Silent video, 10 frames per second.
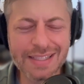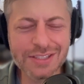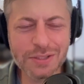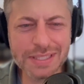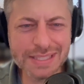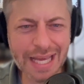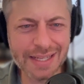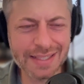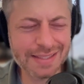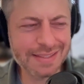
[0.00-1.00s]
so does
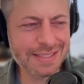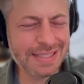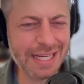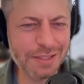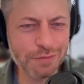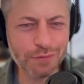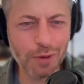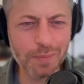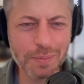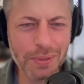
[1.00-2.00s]
that
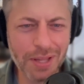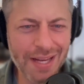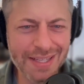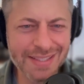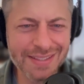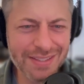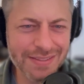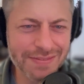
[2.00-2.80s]
inform the plot at all?